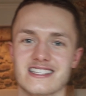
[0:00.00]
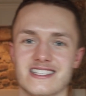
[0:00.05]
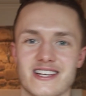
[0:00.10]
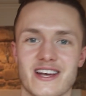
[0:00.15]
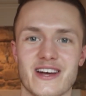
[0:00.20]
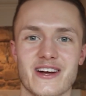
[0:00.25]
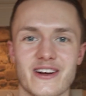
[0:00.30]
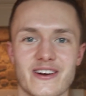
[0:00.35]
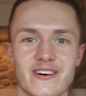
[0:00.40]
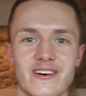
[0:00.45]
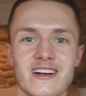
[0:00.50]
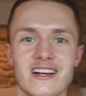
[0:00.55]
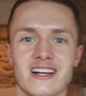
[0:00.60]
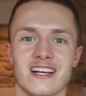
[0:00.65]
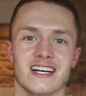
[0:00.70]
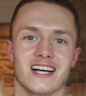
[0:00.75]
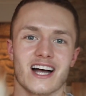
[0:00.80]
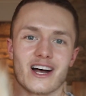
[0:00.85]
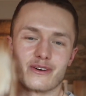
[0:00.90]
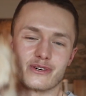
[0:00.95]
So
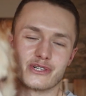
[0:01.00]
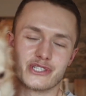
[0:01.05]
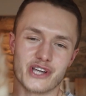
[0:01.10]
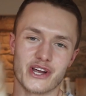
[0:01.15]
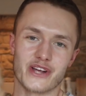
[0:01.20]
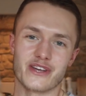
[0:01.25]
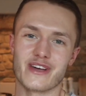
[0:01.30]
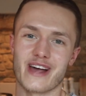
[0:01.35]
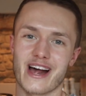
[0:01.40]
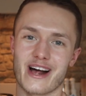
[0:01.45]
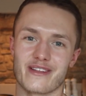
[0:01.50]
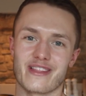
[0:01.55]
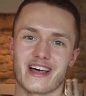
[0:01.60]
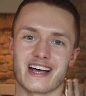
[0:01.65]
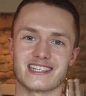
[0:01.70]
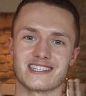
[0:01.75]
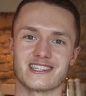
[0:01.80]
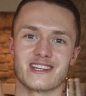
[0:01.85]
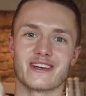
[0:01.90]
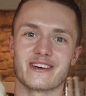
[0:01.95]
I'll show you how
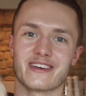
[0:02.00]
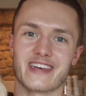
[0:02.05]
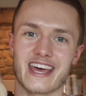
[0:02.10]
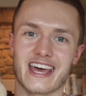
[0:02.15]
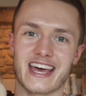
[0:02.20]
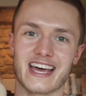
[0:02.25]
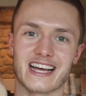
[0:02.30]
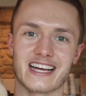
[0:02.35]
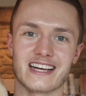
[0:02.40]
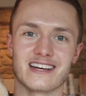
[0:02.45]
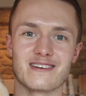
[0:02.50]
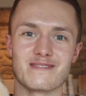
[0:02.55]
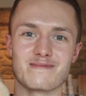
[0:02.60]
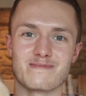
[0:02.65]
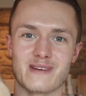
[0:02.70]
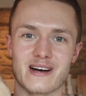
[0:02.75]
that's looking,